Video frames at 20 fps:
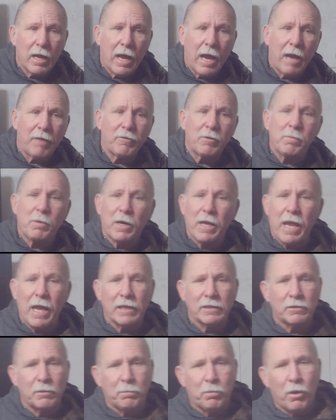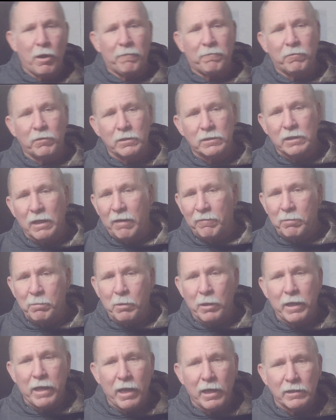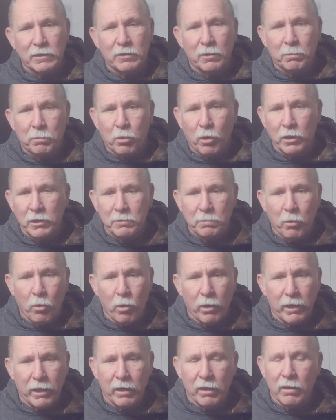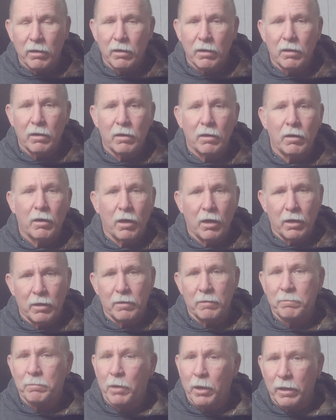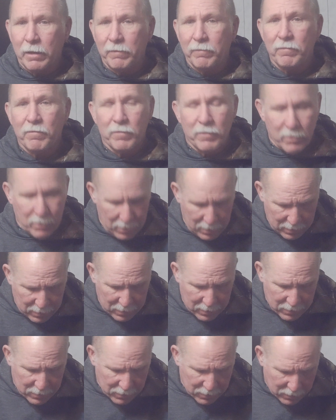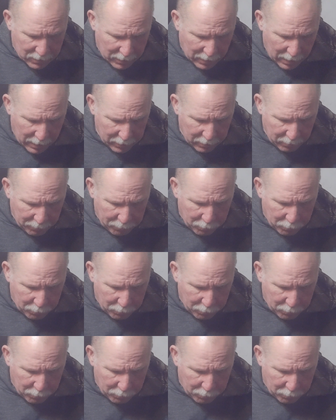everybody has a preference, everybody has a price point, but this is kind of